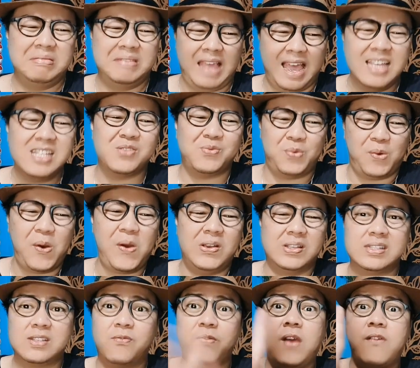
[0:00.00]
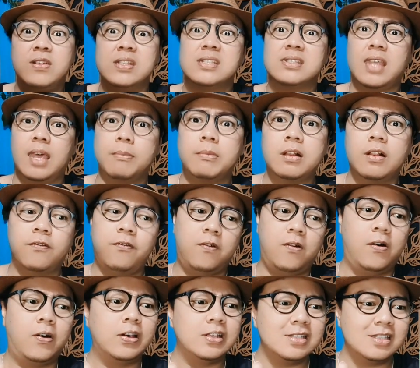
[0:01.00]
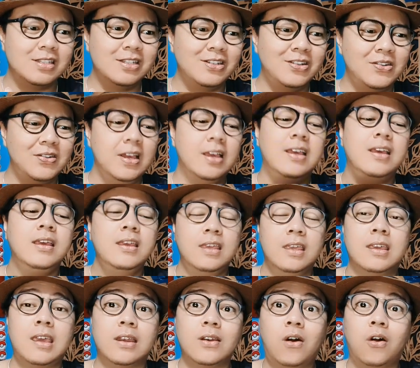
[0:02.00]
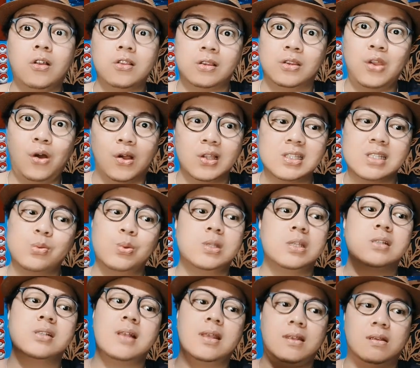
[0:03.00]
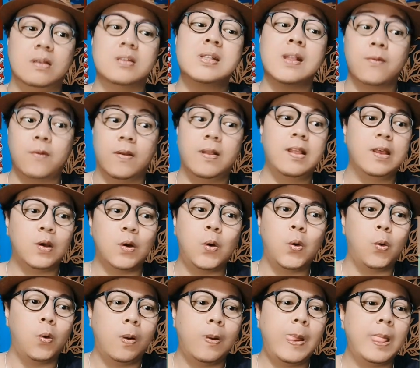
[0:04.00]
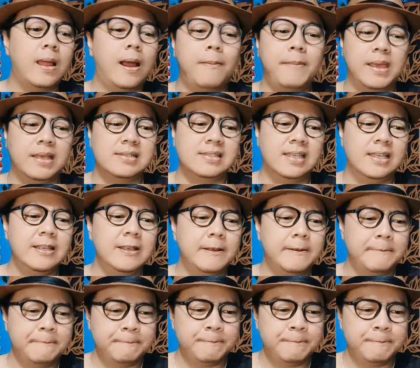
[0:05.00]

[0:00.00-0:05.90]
nice voice, very stable voice, you know. He can hold notes, which is like, it's really cool, amazing.